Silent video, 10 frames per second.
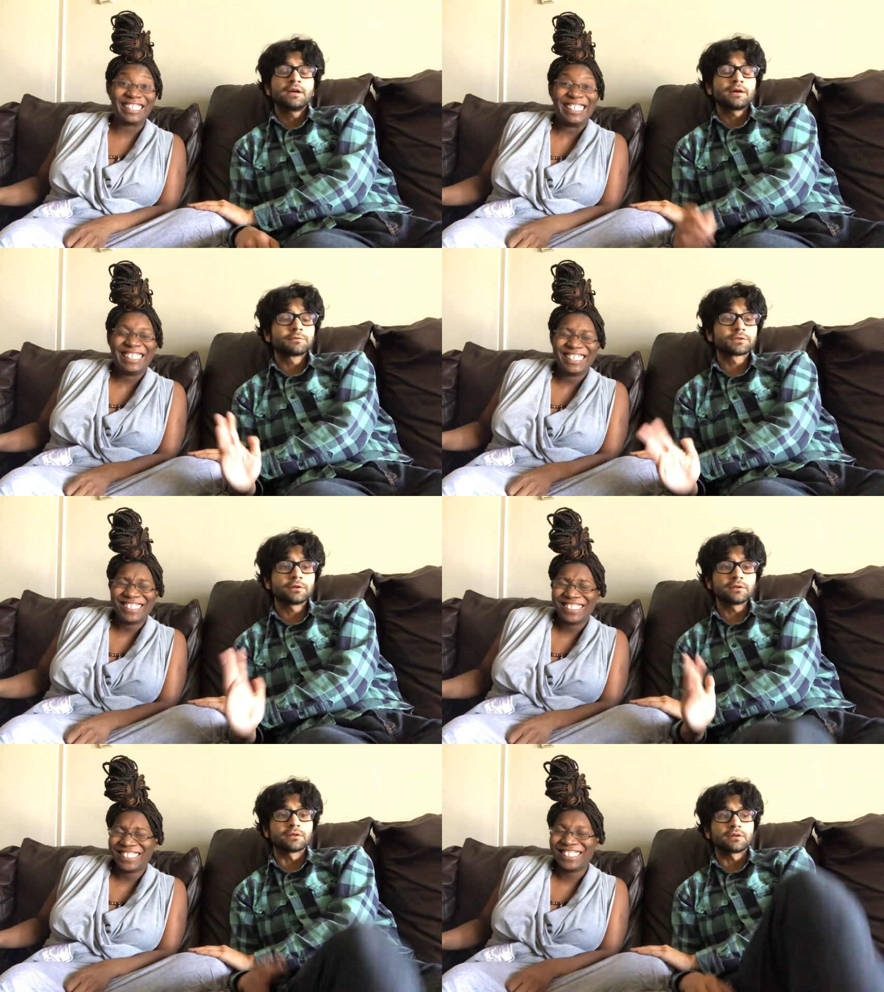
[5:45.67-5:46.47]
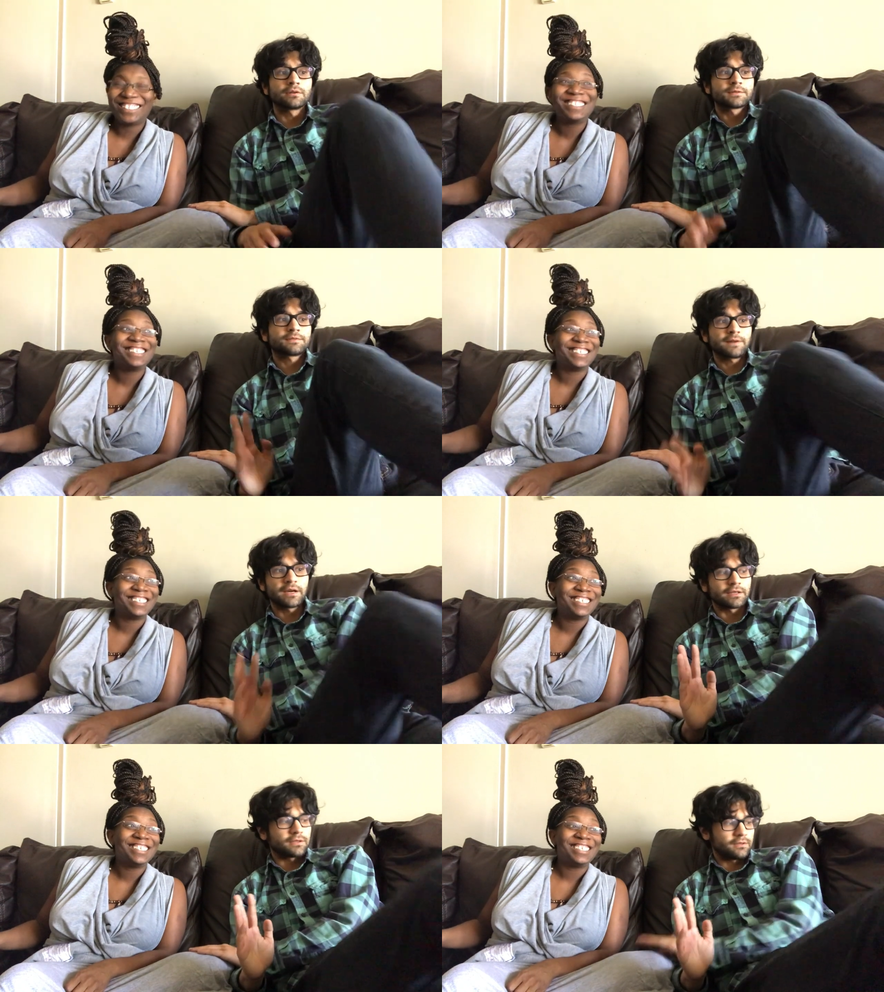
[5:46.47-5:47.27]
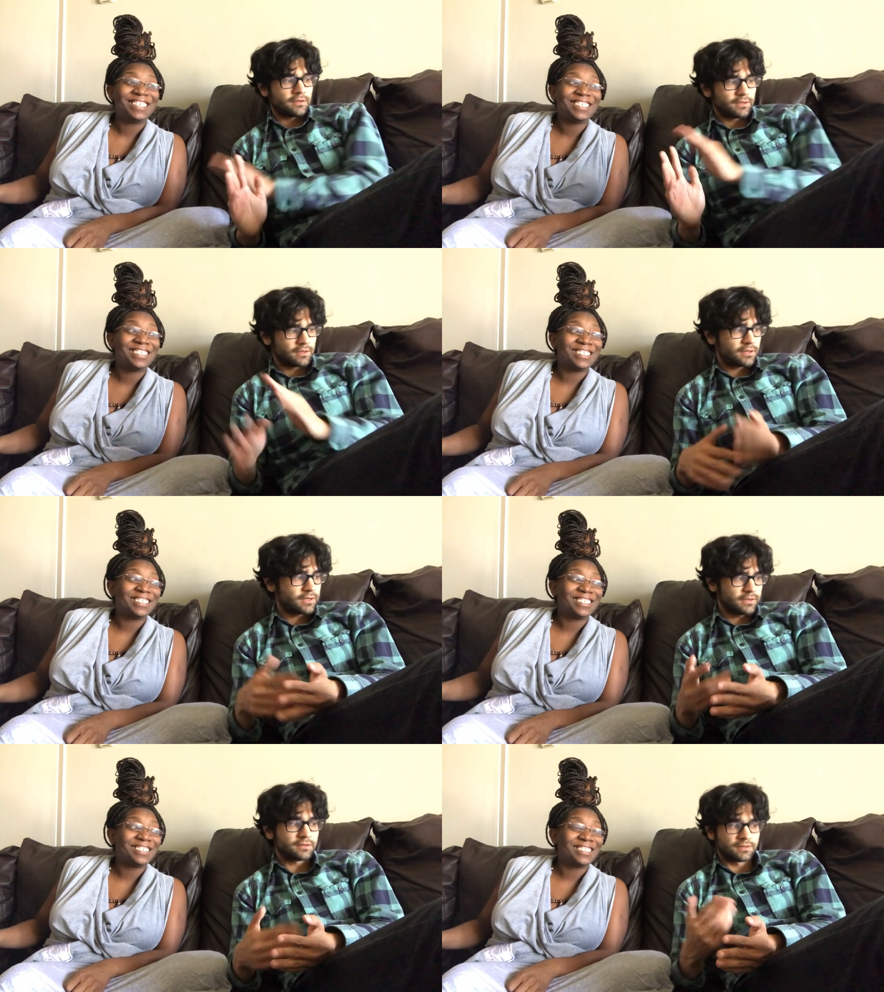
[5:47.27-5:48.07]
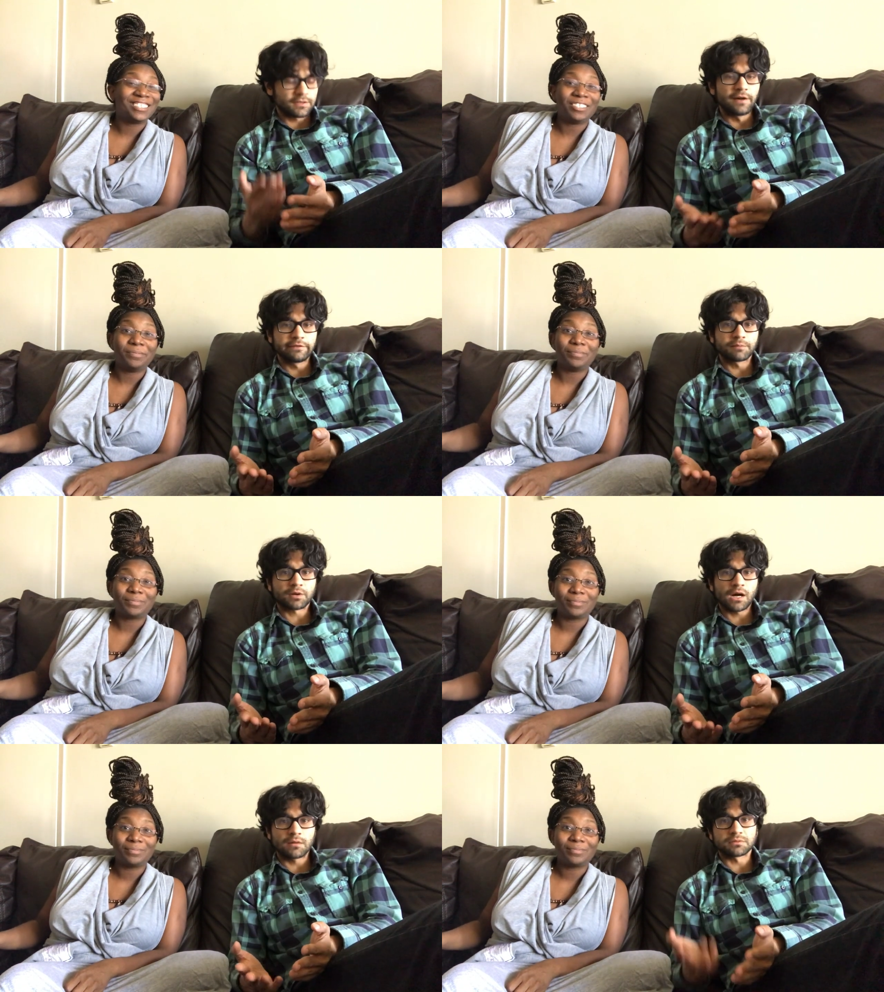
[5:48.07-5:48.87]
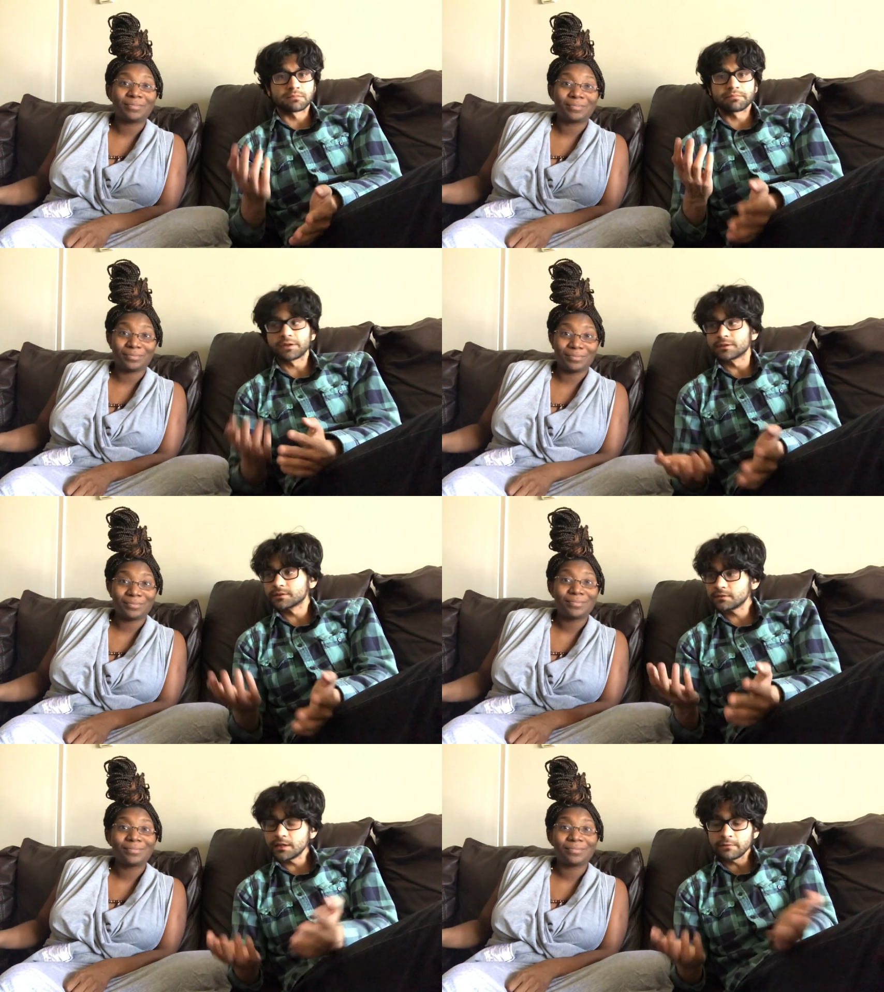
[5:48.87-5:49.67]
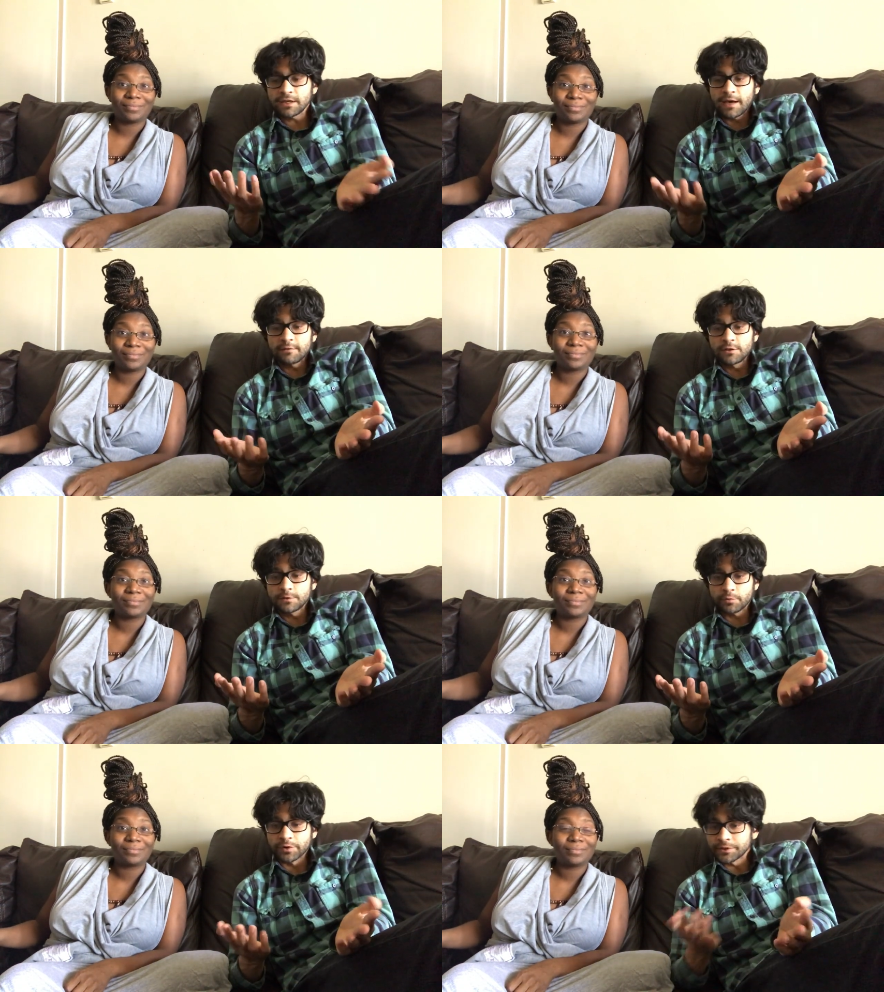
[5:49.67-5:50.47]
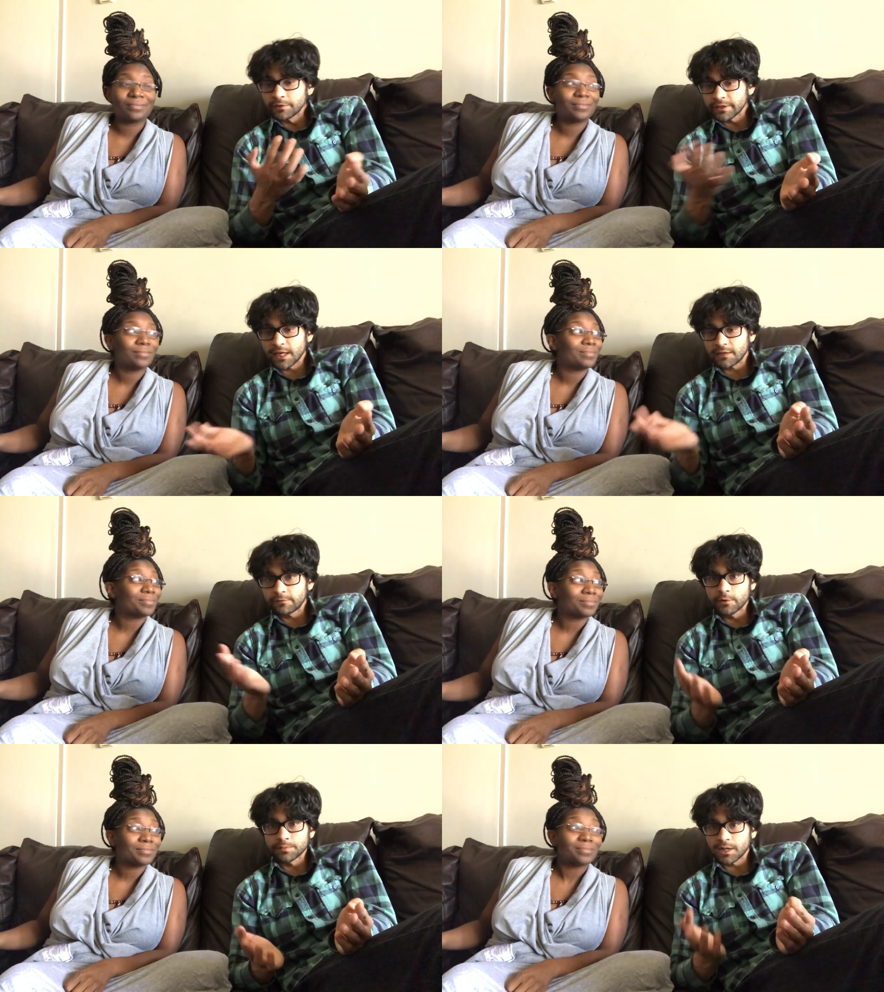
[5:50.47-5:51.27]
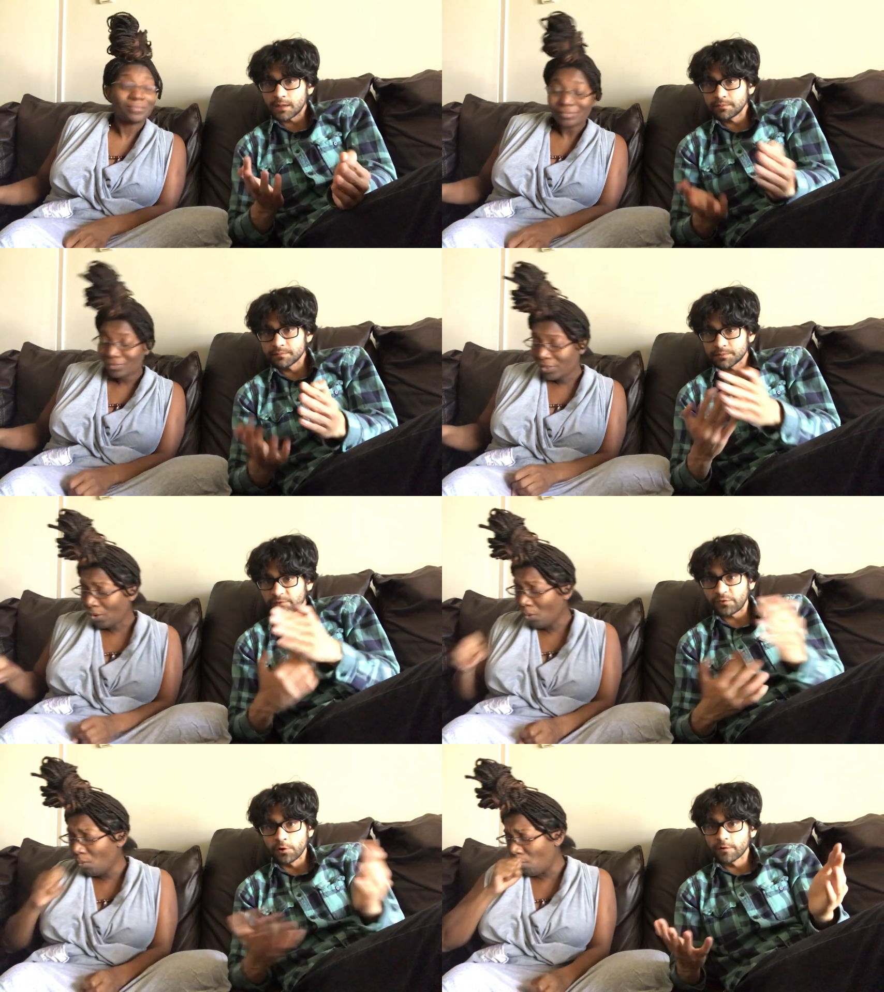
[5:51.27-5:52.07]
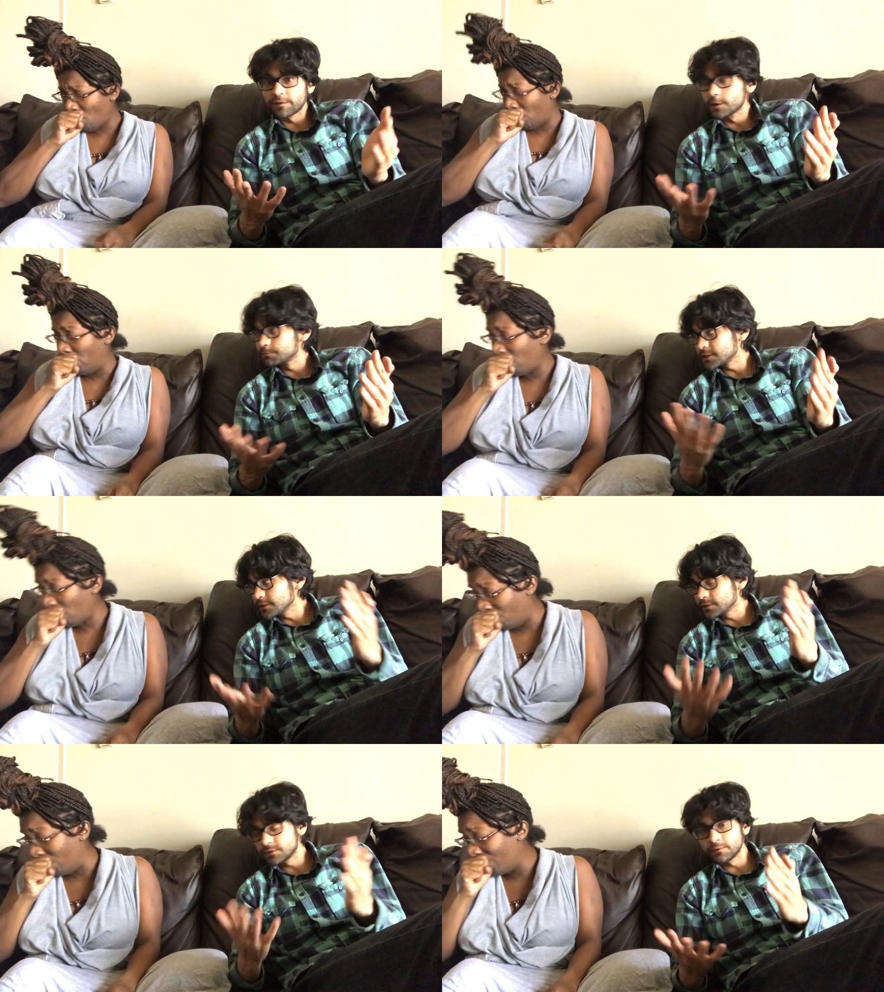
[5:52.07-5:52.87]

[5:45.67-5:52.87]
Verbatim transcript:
Speaker 1: It was good. It was fine. It, it, it solved the problem because like when you have a newborn, you only have four problems and four verbs that you can do